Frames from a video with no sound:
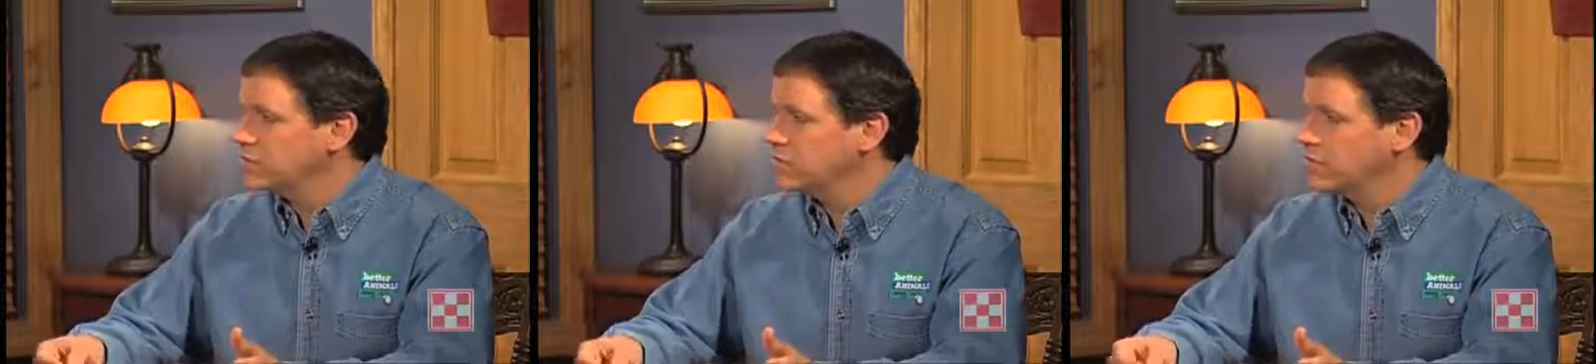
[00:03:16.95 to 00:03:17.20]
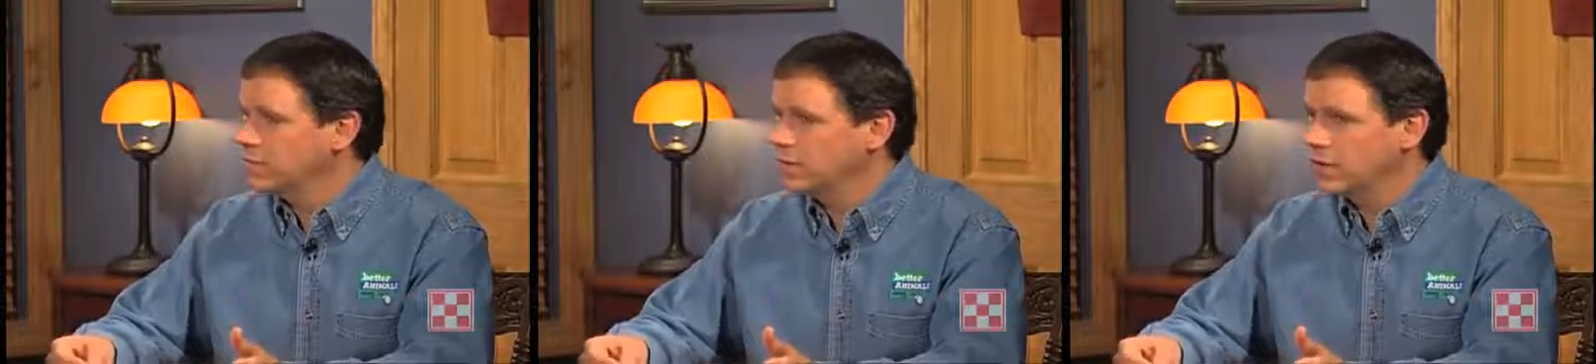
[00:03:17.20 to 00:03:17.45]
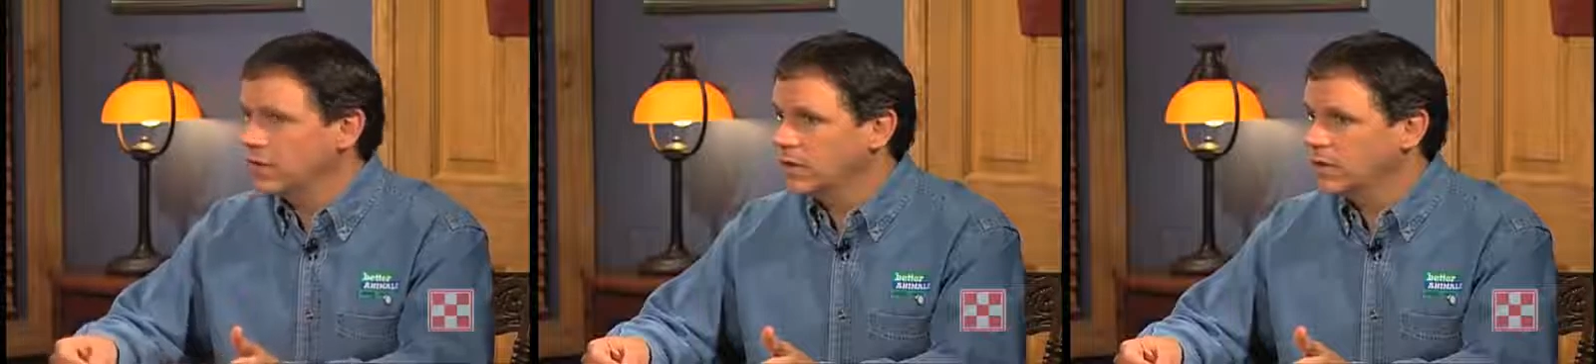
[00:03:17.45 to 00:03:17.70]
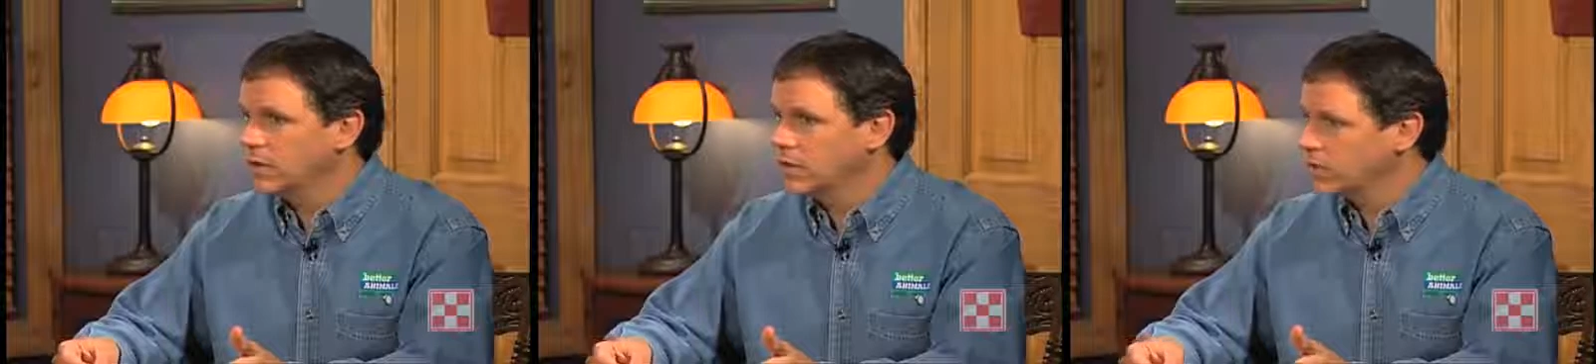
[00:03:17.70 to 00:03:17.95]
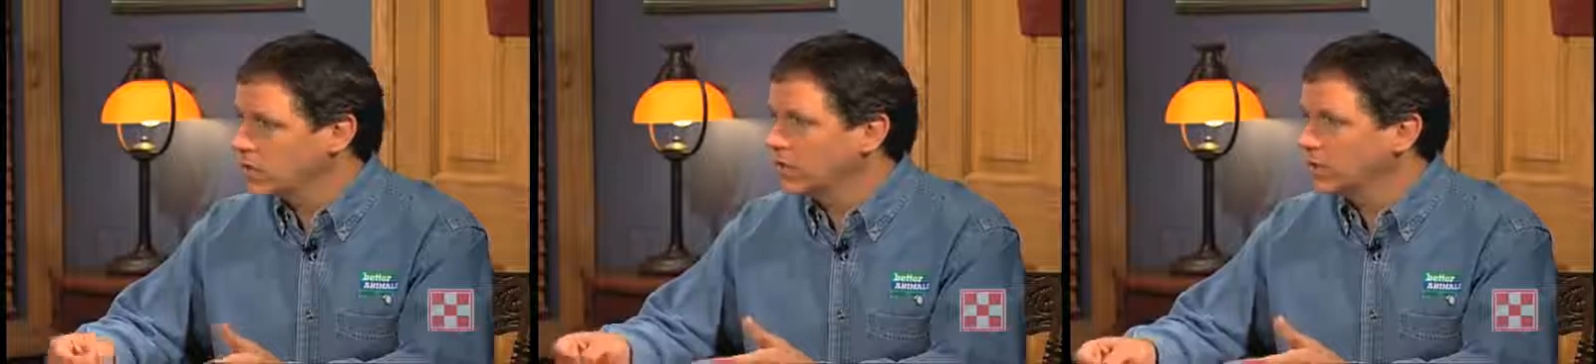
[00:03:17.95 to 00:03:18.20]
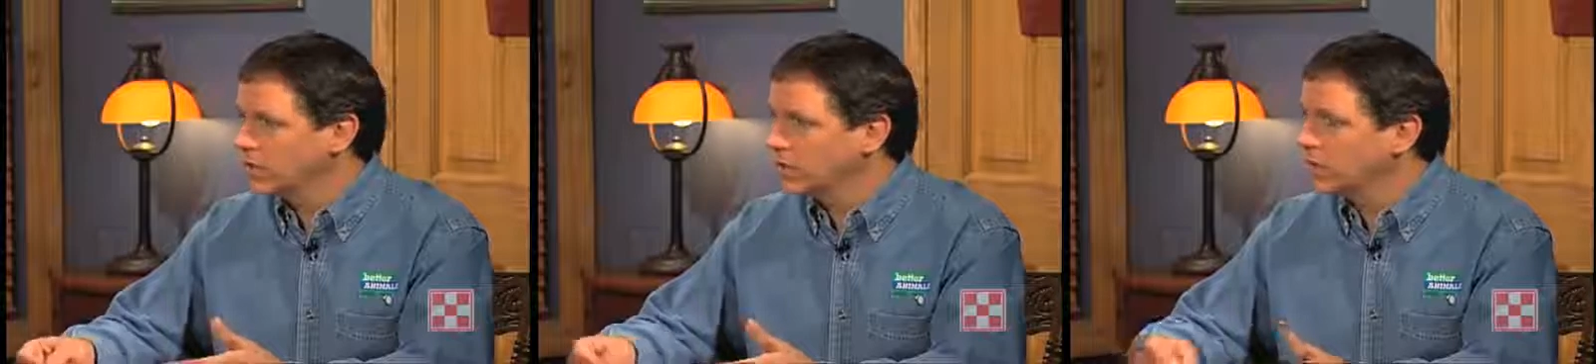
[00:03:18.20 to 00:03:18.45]
We're talking
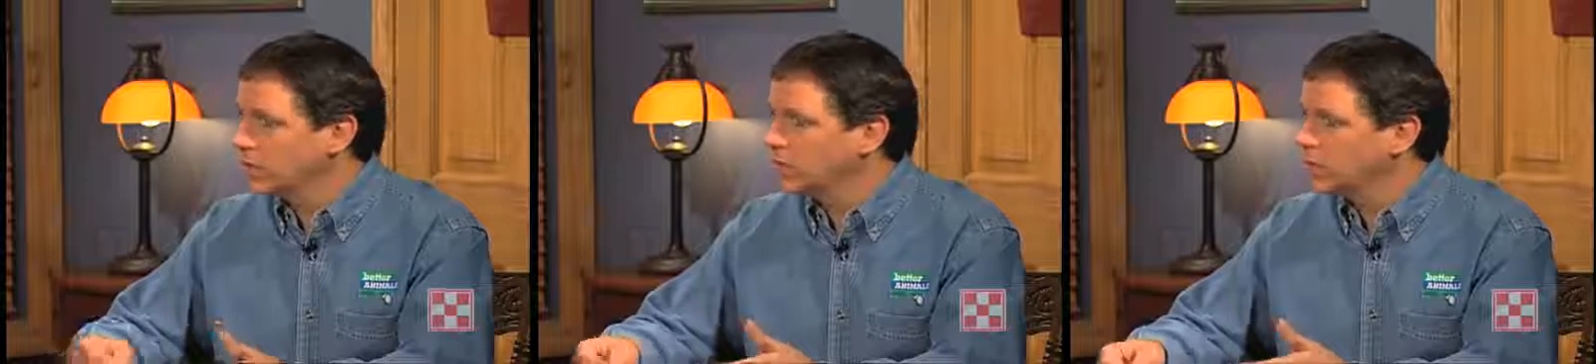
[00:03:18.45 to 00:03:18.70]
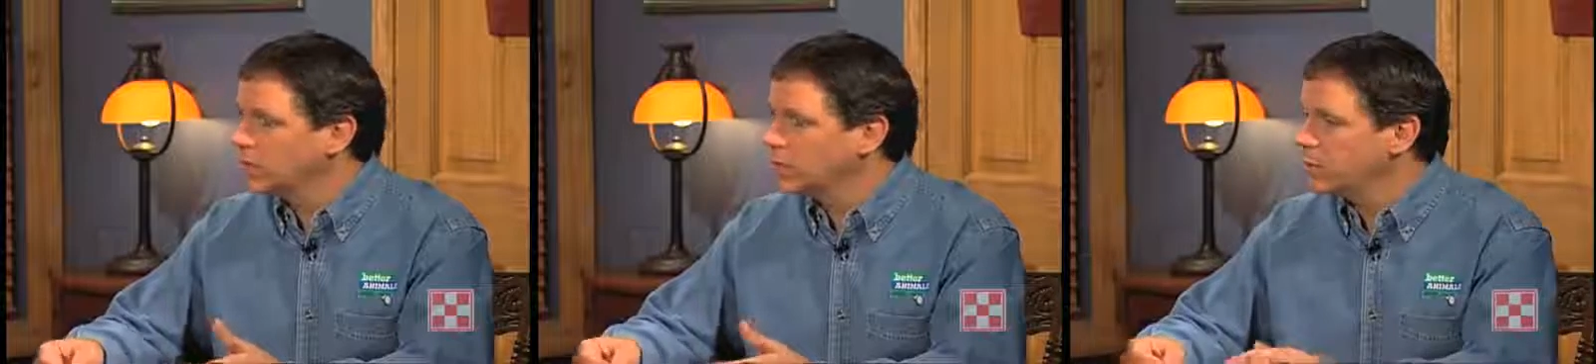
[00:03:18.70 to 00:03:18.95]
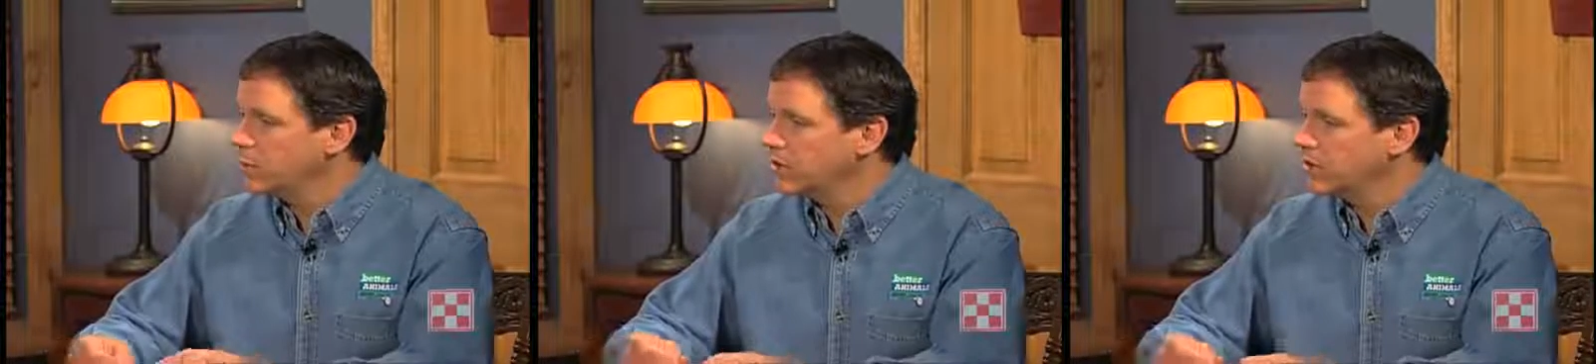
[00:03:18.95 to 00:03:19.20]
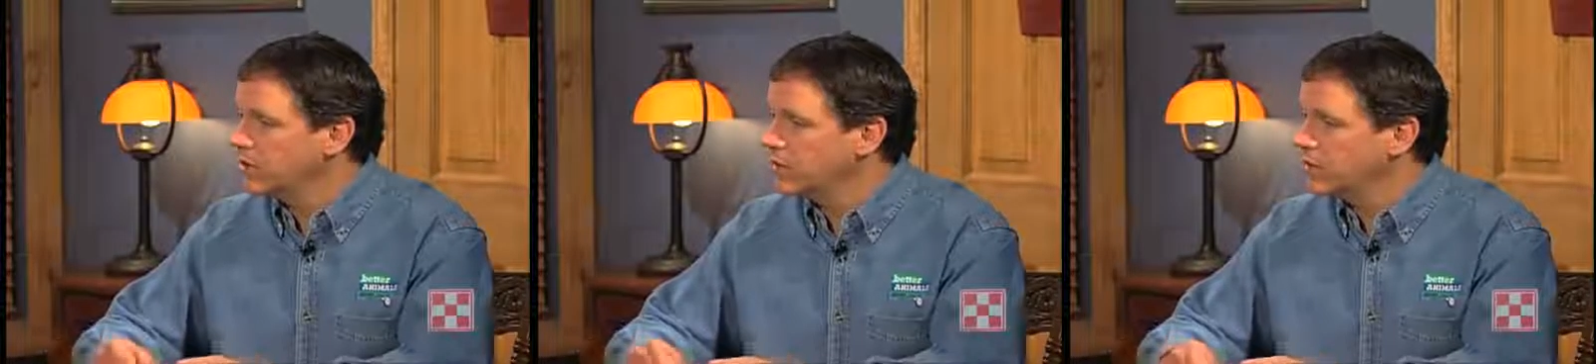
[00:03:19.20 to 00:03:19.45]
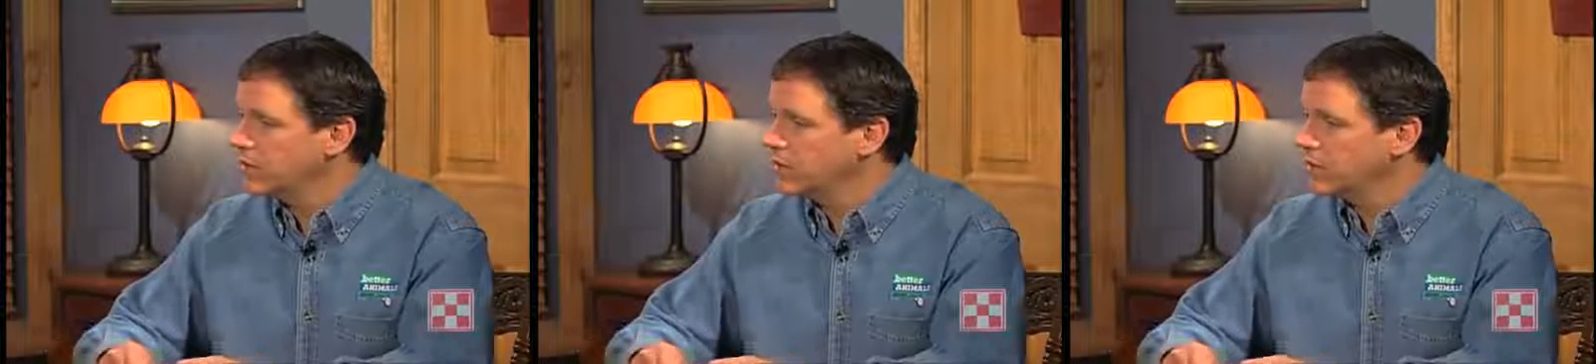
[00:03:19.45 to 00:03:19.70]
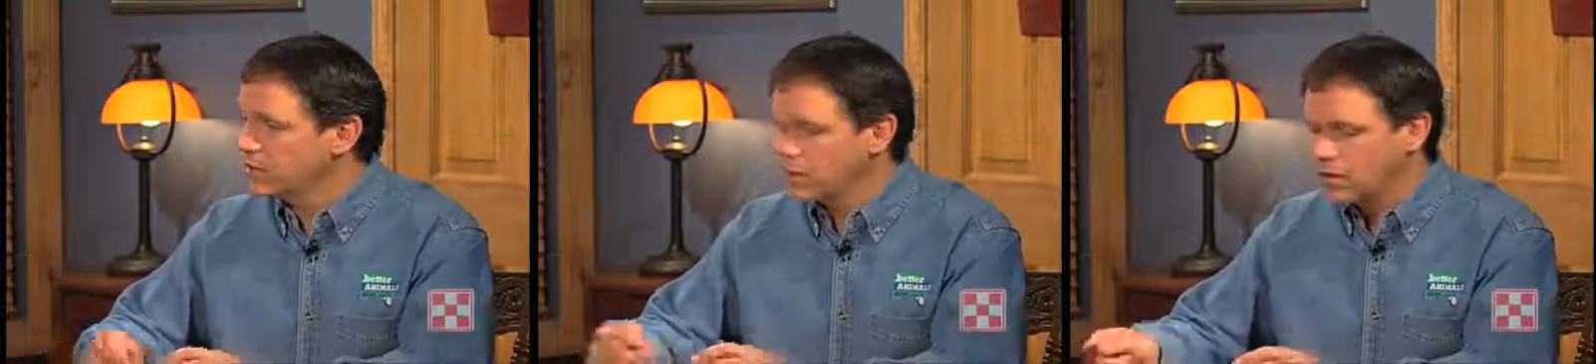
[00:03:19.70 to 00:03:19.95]
about the mineral supplements and everything
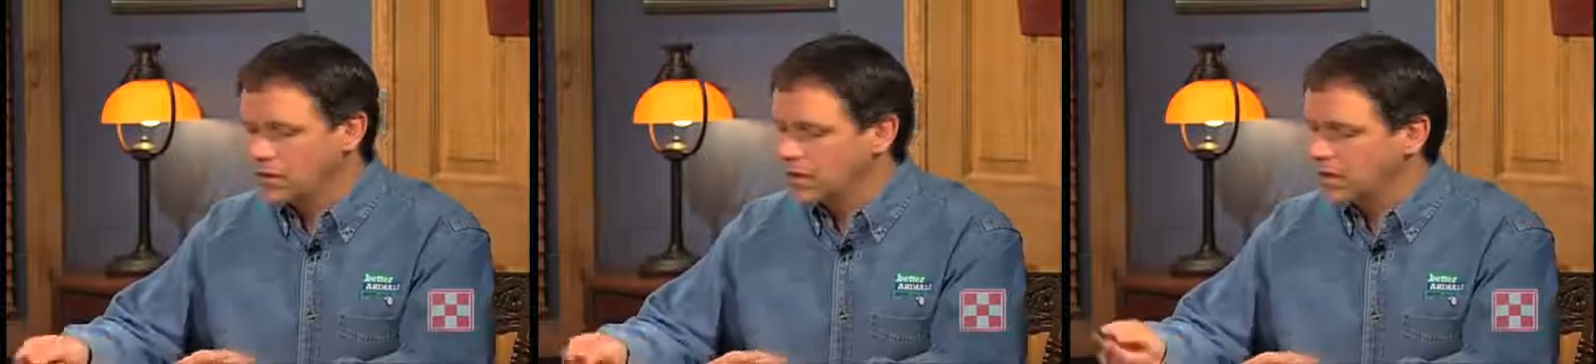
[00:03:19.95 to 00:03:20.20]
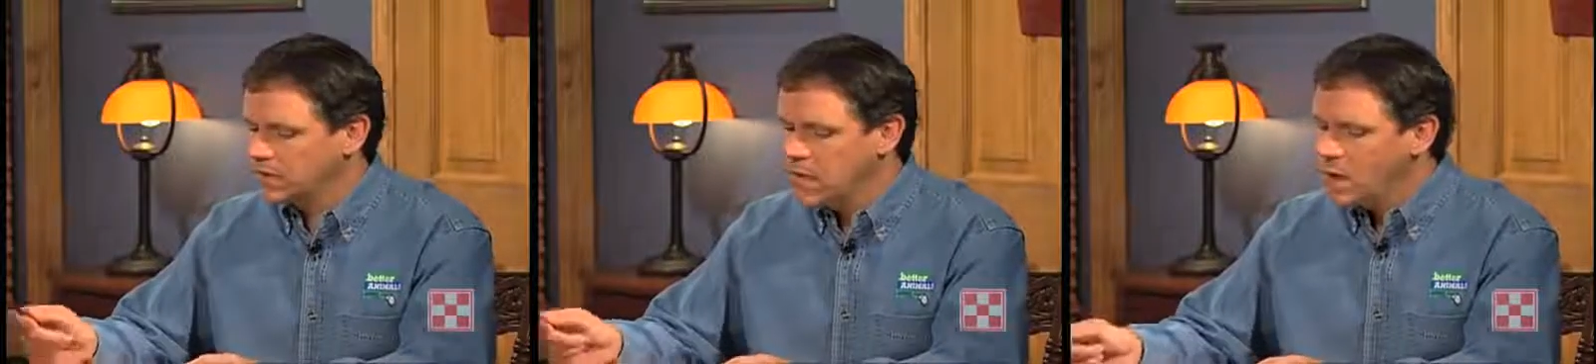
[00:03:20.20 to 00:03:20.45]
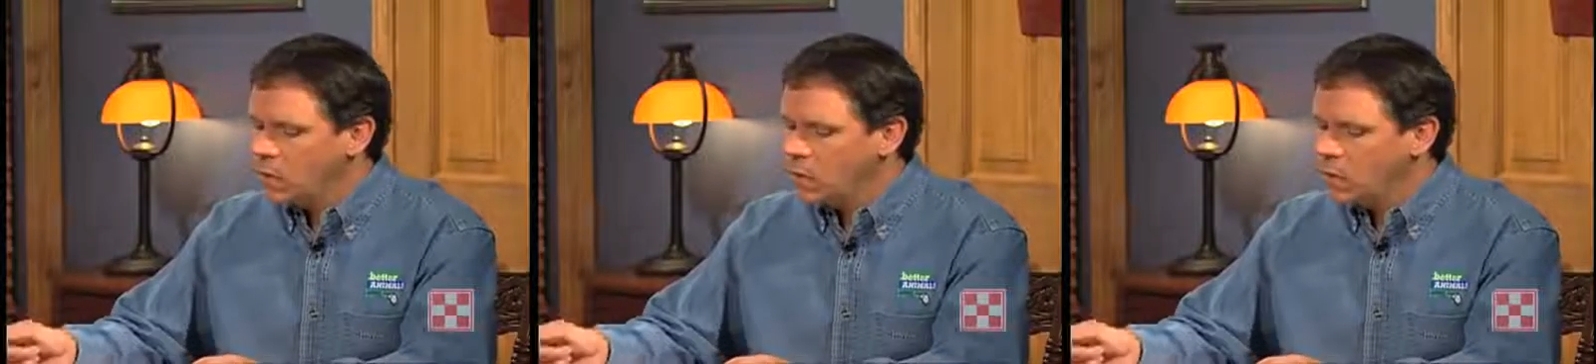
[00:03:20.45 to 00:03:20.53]
that's caused by this.